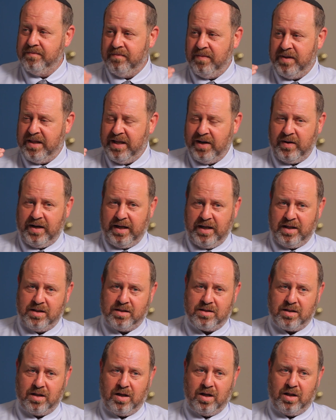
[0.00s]
There
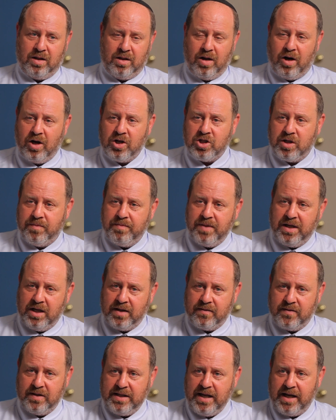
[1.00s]
is a larger meaning of
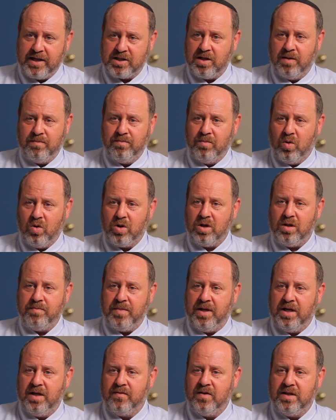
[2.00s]
the text, a moral
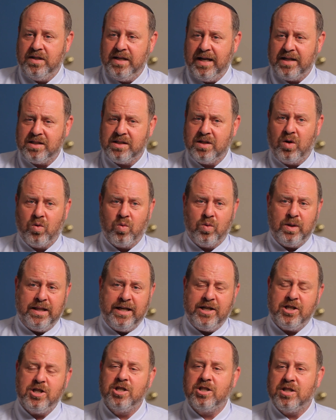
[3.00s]
meaning of the text, a
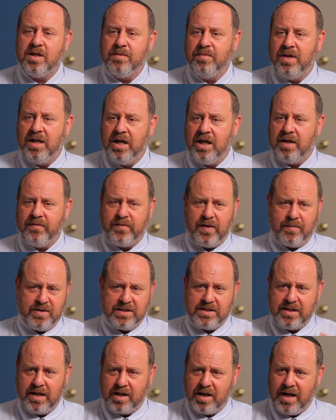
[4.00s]
relationship meaning. If I'm a
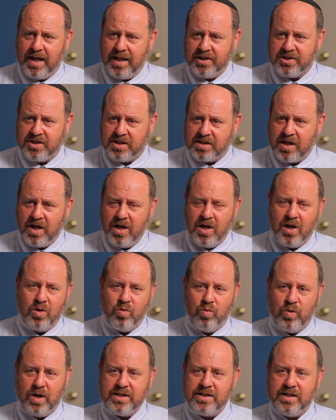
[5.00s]
psychologist,
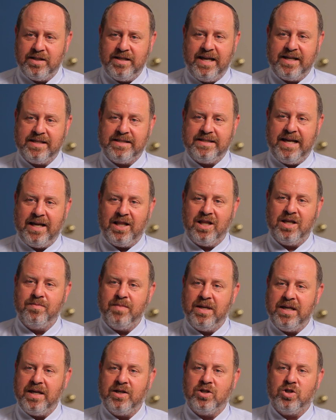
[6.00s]
what is the text telling
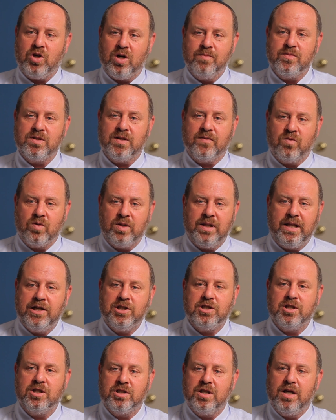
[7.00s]
me in terms of
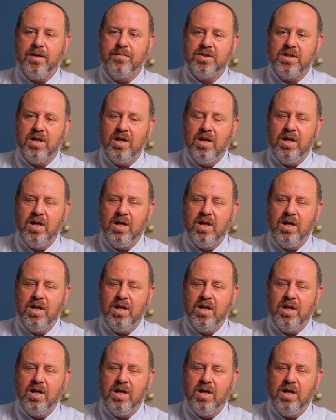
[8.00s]
relationships?